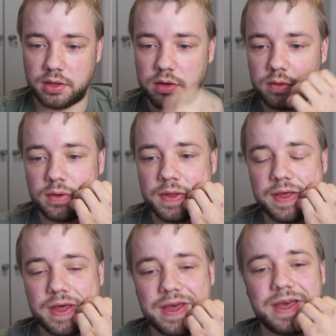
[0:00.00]
now
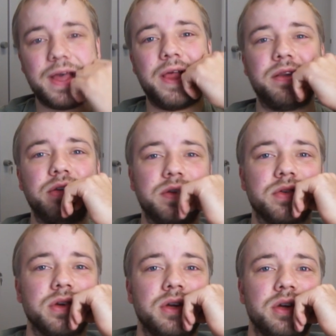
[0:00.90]
and
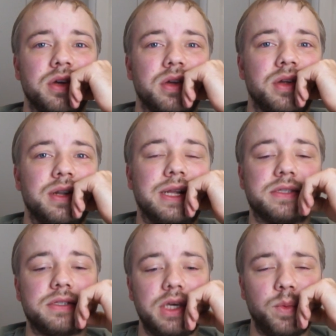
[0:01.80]

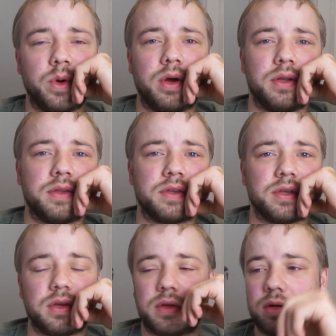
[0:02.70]
let's see what
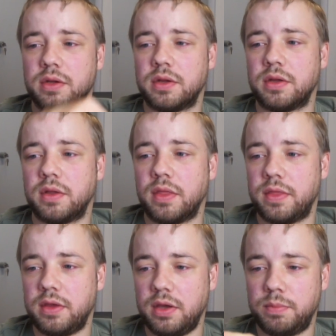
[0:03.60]

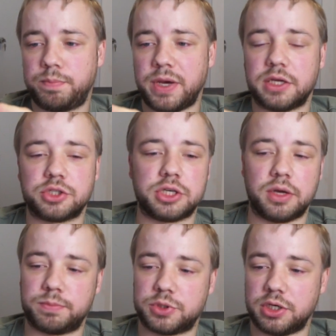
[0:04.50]
the package
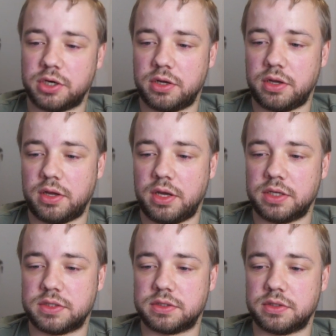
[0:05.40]
capture
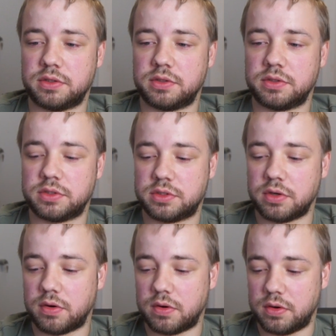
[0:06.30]
has
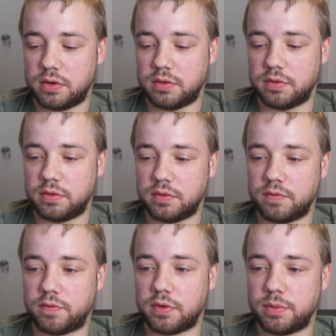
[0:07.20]
saw
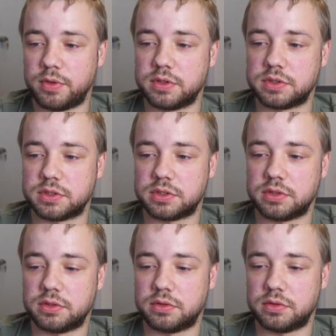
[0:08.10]
from this